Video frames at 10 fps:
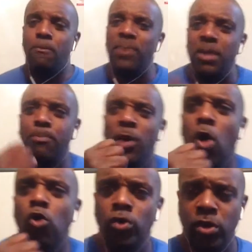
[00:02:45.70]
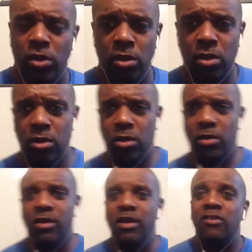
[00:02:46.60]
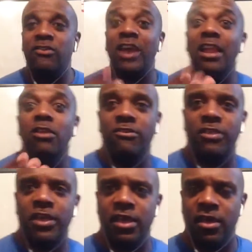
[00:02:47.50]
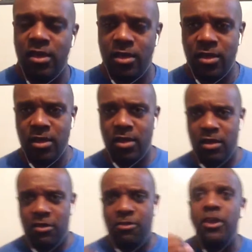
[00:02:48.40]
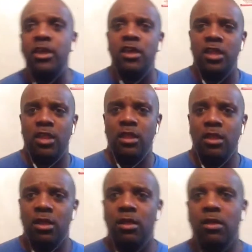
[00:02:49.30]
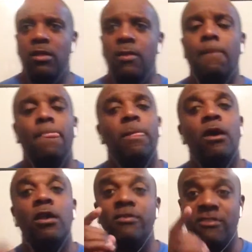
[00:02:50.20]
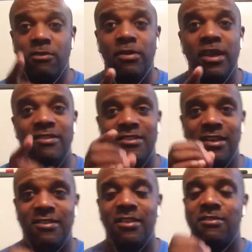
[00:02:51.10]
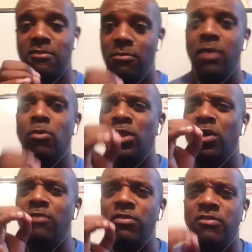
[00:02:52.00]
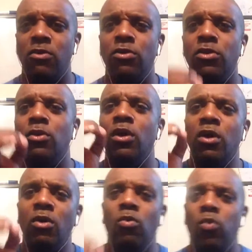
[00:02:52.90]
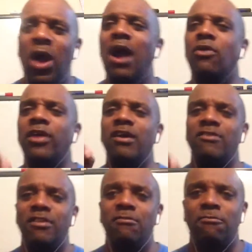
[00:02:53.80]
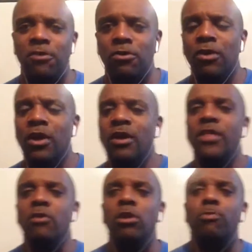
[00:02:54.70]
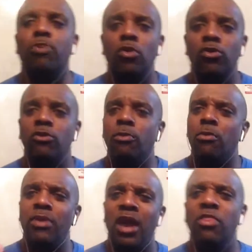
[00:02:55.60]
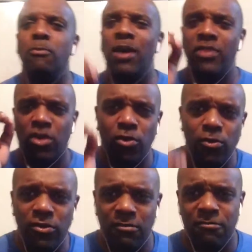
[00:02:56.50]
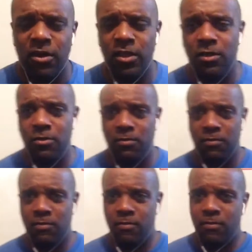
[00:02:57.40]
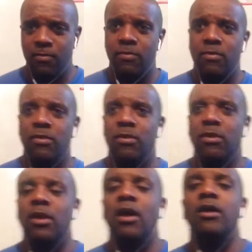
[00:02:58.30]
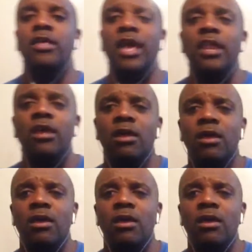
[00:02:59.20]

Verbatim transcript: be bold, challenge their thinking. And in some cases, I said some of them will not even tell you how they actually feel. They will applaud you, but behind the back, they crucifying you. Again,